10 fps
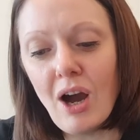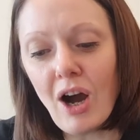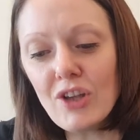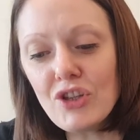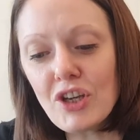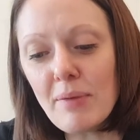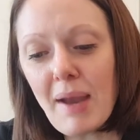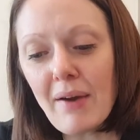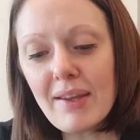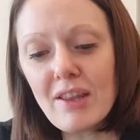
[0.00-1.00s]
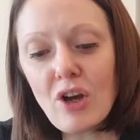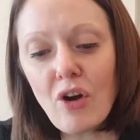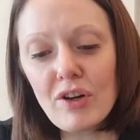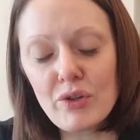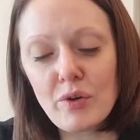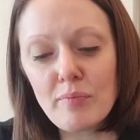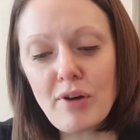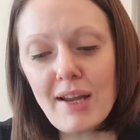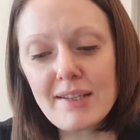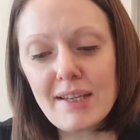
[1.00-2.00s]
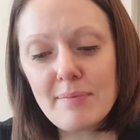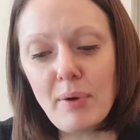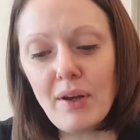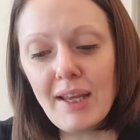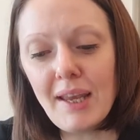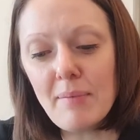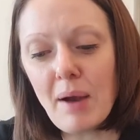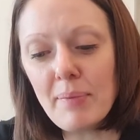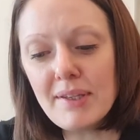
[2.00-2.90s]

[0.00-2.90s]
I took him out in the corridor and practiced pulling him up